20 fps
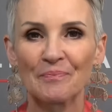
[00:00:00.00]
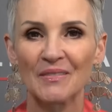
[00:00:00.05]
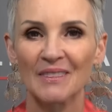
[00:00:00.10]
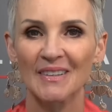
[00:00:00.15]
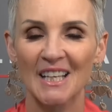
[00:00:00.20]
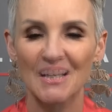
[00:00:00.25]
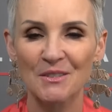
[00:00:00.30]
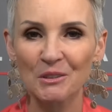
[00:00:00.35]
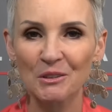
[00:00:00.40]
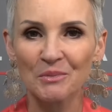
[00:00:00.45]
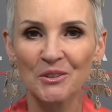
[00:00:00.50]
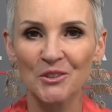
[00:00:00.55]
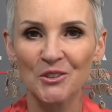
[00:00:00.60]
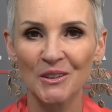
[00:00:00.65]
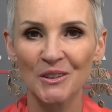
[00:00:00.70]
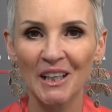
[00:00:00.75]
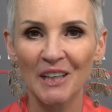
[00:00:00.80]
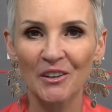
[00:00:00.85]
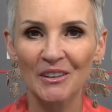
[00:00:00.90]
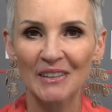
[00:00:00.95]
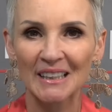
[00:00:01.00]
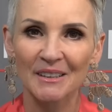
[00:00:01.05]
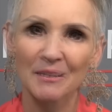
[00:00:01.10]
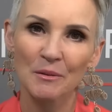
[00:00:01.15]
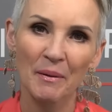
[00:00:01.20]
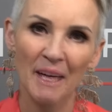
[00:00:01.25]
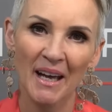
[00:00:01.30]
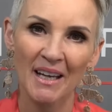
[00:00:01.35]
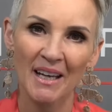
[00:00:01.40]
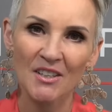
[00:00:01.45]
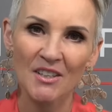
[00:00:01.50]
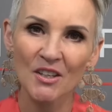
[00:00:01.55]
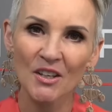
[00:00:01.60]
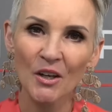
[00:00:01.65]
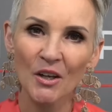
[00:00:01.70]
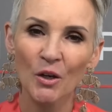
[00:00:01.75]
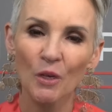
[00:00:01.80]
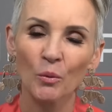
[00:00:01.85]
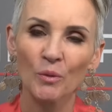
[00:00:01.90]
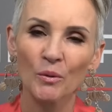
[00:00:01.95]
That's what we do here at Linda Page.
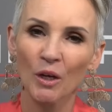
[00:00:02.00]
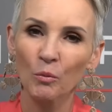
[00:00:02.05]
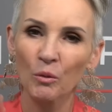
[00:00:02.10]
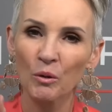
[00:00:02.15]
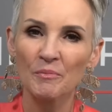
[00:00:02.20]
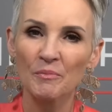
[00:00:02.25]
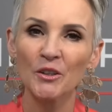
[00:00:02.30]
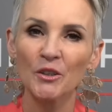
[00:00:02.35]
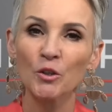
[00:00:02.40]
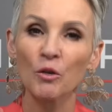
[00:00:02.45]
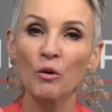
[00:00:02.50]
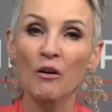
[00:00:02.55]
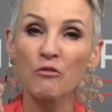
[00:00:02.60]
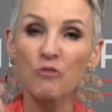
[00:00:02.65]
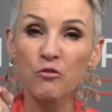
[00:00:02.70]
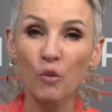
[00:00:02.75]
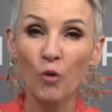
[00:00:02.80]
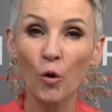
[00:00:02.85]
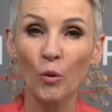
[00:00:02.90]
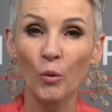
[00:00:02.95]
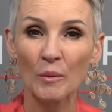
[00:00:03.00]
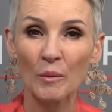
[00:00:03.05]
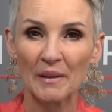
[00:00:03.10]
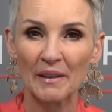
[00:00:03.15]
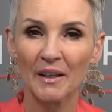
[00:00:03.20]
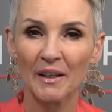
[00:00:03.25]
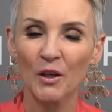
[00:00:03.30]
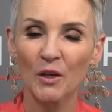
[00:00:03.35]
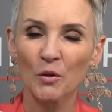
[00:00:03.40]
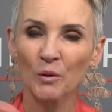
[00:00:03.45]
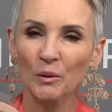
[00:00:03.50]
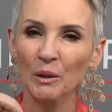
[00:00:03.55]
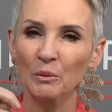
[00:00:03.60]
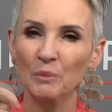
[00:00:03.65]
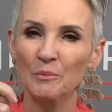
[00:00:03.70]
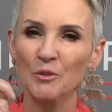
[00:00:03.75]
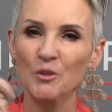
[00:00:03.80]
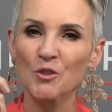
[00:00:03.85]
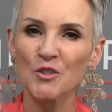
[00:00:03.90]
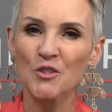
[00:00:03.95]
We are women who are for women. We are
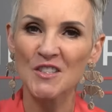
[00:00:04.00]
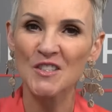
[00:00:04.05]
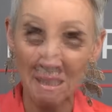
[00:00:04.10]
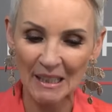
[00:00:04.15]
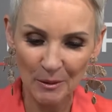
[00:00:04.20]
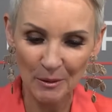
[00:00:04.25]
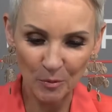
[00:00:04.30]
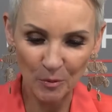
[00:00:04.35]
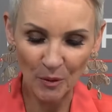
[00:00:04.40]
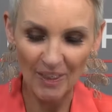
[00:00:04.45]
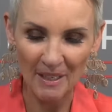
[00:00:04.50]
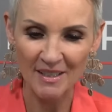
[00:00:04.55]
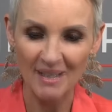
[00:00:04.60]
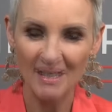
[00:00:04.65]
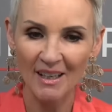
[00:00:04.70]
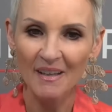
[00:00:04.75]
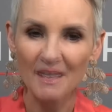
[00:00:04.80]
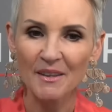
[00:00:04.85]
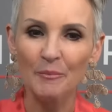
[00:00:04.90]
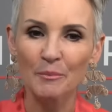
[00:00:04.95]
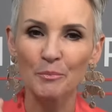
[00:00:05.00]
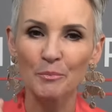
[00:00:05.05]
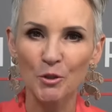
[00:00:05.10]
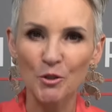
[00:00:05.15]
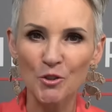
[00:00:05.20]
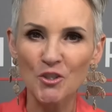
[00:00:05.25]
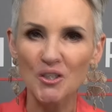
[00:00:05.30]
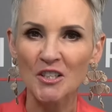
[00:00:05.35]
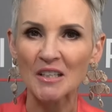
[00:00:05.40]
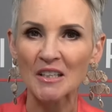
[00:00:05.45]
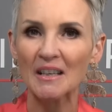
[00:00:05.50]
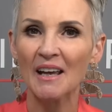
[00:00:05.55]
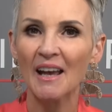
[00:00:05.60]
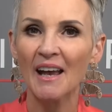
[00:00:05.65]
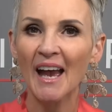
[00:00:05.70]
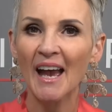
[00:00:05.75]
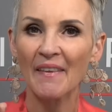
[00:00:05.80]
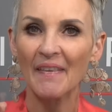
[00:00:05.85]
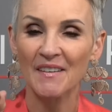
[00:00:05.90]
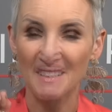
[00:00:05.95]
women who celebrate the beauty
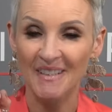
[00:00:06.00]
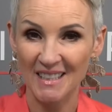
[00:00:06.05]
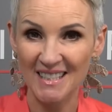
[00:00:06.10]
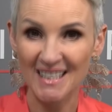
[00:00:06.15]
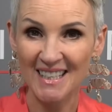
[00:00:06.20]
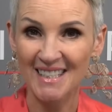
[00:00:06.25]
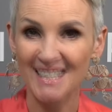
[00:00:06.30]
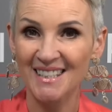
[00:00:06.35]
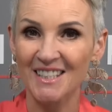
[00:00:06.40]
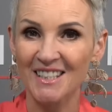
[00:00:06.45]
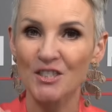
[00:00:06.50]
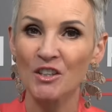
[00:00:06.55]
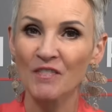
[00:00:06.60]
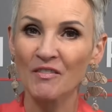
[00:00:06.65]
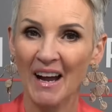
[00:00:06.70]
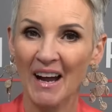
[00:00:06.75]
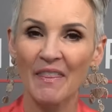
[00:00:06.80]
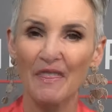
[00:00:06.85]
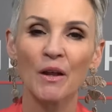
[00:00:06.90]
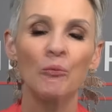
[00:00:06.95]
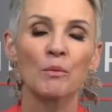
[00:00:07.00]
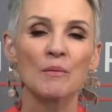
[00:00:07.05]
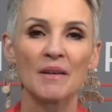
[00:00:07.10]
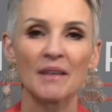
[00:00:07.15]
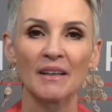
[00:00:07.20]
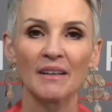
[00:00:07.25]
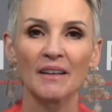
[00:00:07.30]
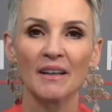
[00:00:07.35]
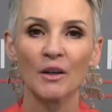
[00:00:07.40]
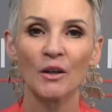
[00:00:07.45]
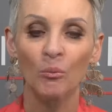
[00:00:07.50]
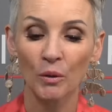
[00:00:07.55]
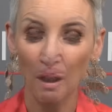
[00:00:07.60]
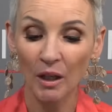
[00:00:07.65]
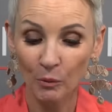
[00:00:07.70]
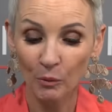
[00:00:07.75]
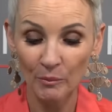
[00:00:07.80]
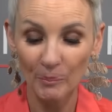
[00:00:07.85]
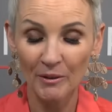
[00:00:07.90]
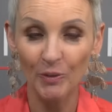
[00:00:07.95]
and the successes of other women. We are
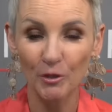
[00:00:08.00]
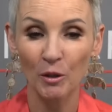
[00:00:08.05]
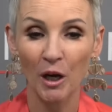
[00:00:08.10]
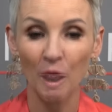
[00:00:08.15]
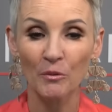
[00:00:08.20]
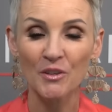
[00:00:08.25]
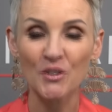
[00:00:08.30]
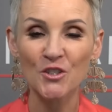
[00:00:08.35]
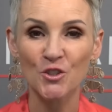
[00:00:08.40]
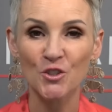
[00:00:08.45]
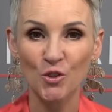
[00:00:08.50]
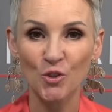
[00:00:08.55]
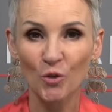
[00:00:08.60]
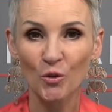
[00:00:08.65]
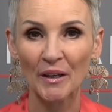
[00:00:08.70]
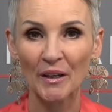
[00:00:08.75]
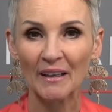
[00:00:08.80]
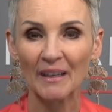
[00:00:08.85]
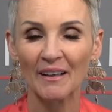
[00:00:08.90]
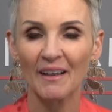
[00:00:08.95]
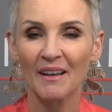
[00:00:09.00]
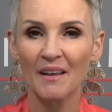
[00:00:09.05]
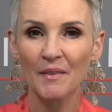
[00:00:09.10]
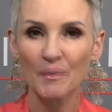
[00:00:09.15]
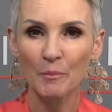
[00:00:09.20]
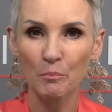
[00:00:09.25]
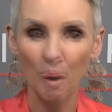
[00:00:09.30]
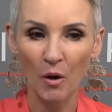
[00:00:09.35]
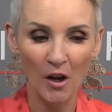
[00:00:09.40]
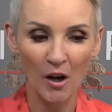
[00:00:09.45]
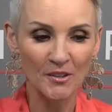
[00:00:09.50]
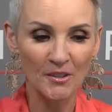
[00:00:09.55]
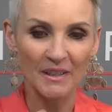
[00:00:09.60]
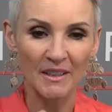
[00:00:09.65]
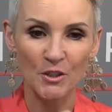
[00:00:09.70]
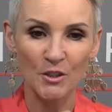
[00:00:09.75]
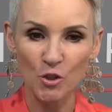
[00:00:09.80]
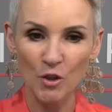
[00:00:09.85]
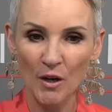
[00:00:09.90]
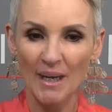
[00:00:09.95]
women who are restoring the bond and the
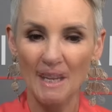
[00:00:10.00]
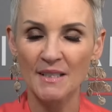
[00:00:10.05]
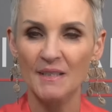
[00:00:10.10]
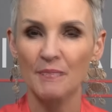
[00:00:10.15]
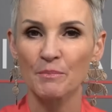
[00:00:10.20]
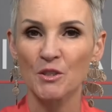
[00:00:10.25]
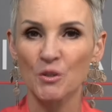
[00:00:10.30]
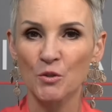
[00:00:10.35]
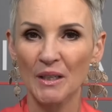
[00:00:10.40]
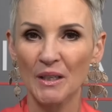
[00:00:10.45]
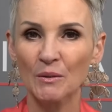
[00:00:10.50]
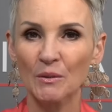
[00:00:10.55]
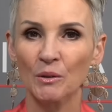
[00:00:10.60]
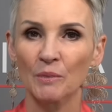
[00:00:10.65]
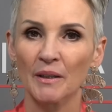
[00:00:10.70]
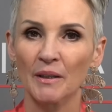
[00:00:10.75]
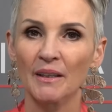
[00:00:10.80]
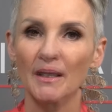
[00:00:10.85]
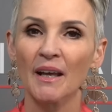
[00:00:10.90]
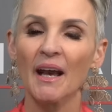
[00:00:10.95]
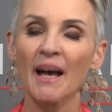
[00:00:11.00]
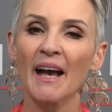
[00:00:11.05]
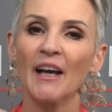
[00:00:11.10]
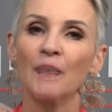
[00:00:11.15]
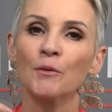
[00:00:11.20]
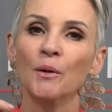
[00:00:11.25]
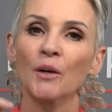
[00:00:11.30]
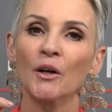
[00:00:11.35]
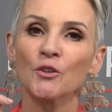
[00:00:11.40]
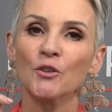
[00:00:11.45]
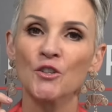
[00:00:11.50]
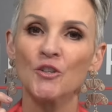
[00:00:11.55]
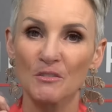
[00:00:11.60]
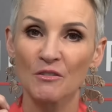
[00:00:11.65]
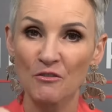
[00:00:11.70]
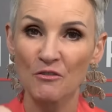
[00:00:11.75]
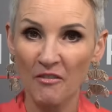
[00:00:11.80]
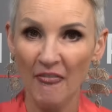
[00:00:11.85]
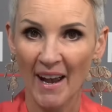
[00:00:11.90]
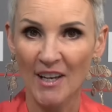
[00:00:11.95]
trust between women, and we are using
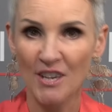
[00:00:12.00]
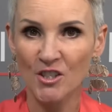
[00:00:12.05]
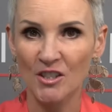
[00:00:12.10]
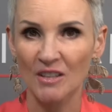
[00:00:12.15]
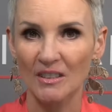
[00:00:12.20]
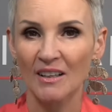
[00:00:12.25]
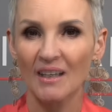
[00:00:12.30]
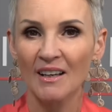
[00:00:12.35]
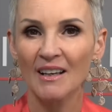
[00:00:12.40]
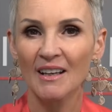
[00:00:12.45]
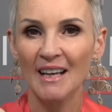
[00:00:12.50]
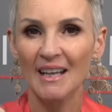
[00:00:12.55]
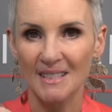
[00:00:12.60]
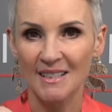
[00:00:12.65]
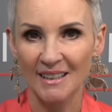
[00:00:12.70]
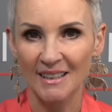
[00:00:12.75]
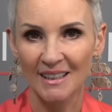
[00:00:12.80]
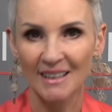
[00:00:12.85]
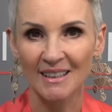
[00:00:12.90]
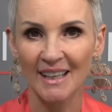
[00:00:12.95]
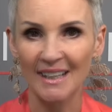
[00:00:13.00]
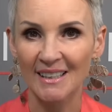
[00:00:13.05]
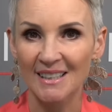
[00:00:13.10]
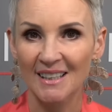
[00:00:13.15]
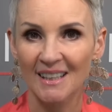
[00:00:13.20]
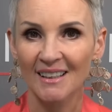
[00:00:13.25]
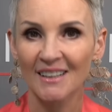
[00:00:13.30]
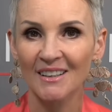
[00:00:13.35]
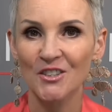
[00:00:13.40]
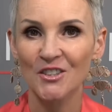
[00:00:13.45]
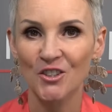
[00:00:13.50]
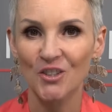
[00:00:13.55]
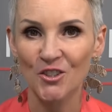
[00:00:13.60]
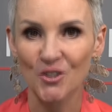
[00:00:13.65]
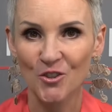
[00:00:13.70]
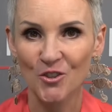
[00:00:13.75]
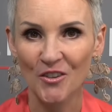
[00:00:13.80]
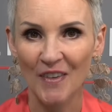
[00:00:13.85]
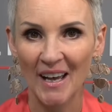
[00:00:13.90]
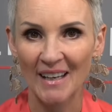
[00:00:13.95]
fashion as the connector to
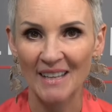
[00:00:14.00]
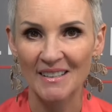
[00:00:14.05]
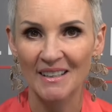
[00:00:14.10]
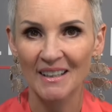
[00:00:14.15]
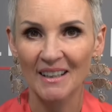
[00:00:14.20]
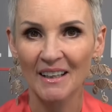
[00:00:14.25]
do that.